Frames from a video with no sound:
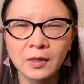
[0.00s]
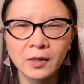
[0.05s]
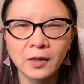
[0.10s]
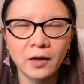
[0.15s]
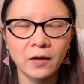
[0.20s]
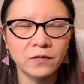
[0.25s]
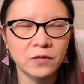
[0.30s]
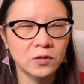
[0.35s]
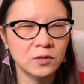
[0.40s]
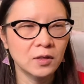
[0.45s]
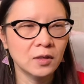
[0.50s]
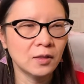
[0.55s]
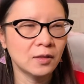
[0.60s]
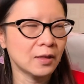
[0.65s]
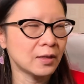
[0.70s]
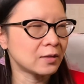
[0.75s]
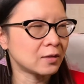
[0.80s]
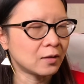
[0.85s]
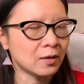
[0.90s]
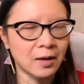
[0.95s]
If you see
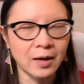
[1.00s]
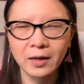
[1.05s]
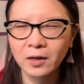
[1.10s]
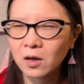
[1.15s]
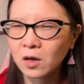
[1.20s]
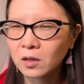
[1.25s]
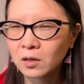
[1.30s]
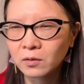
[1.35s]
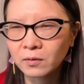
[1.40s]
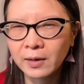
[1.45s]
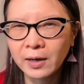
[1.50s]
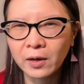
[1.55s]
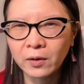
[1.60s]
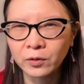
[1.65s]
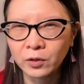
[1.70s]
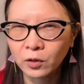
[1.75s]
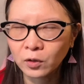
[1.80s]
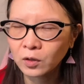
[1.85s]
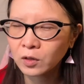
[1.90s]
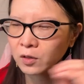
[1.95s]
things lying all around,
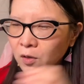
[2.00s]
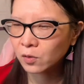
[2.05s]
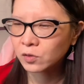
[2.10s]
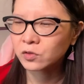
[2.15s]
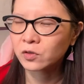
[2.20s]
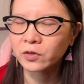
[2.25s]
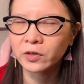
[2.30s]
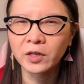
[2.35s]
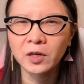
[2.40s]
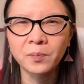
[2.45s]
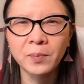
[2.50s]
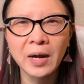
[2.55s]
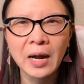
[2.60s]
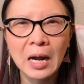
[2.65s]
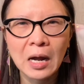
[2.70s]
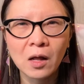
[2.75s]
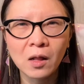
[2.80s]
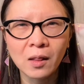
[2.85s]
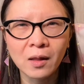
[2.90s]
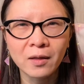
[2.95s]
your clothes are in a
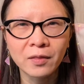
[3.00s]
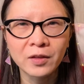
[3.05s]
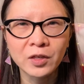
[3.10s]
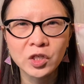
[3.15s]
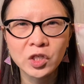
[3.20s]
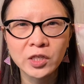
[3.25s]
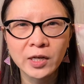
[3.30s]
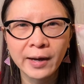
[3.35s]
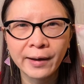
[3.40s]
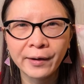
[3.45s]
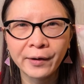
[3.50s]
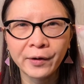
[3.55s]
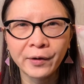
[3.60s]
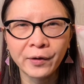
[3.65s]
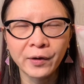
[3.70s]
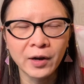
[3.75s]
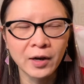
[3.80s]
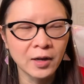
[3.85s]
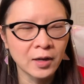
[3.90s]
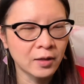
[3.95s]
pile on the
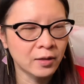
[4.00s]
chair,